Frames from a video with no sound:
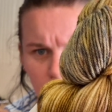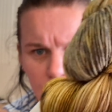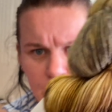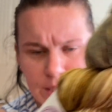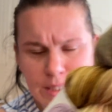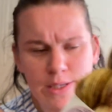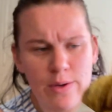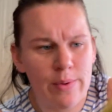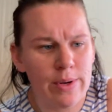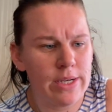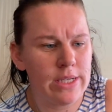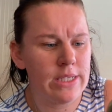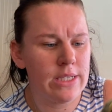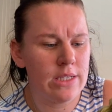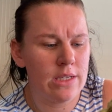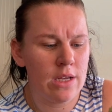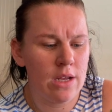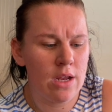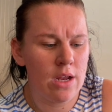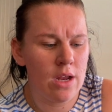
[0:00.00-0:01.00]
So
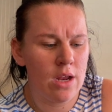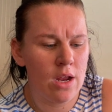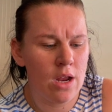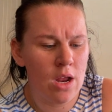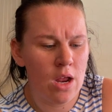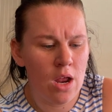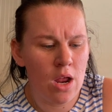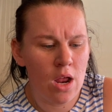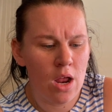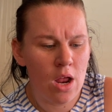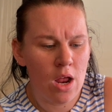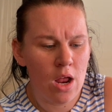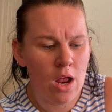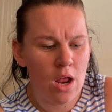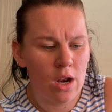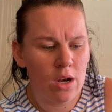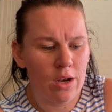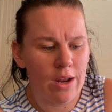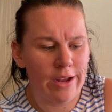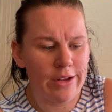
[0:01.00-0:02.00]
it's
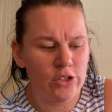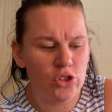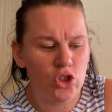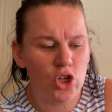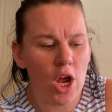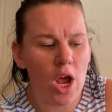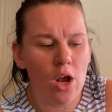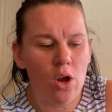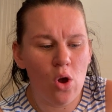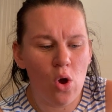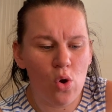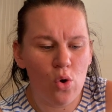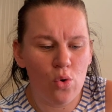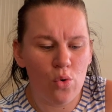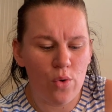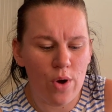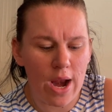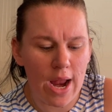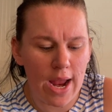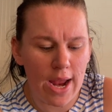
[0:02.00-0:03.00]
like charcoal
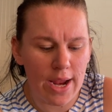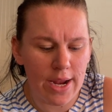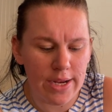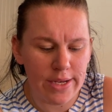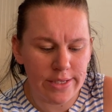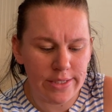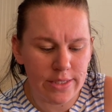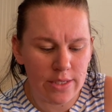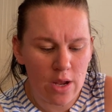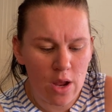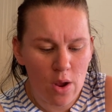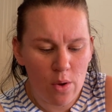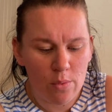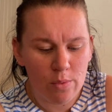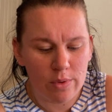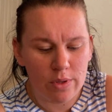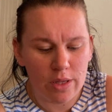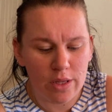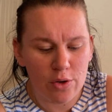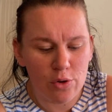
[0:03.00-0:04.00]
greys
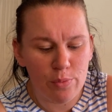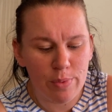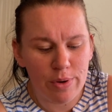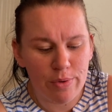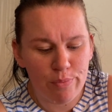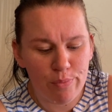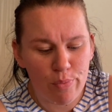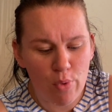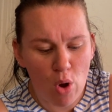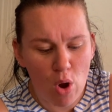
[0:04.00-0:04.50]
with a little bit of